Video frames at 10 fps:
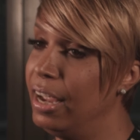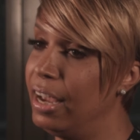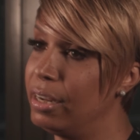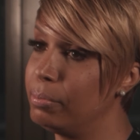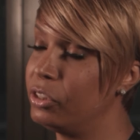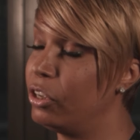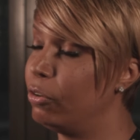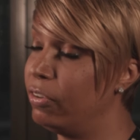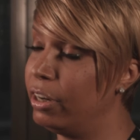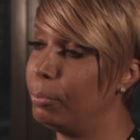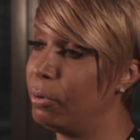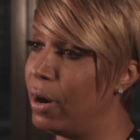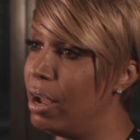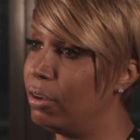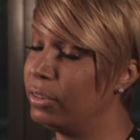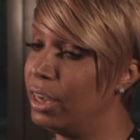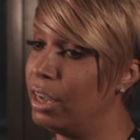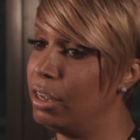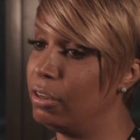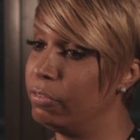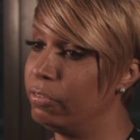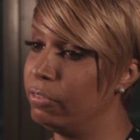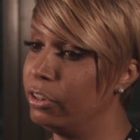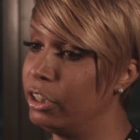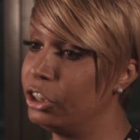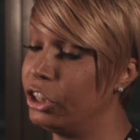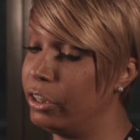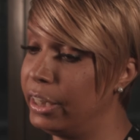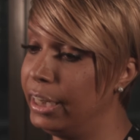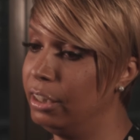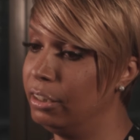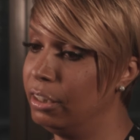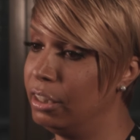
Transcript: And I'm so very proud of the journey,